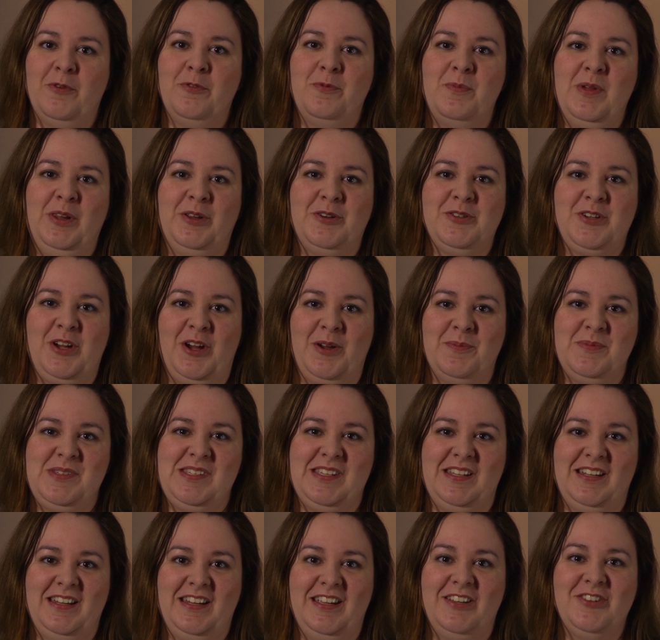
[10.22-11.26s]
of Miller
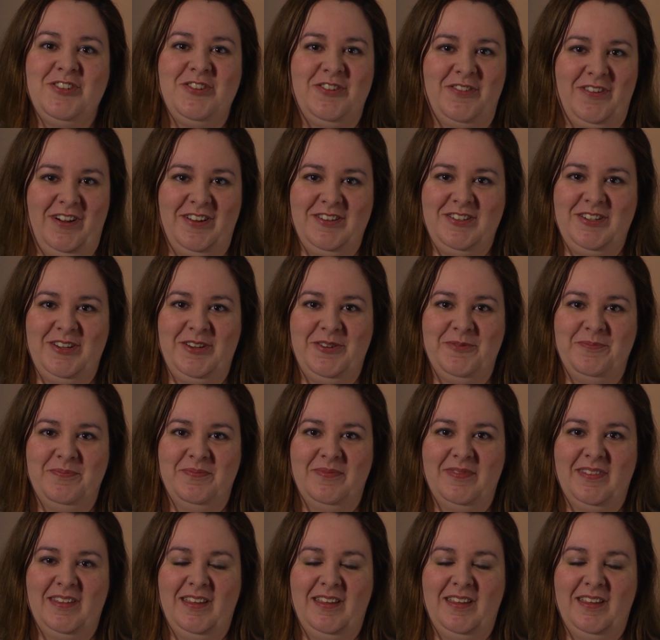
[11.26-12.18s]
Thompson in Toronto.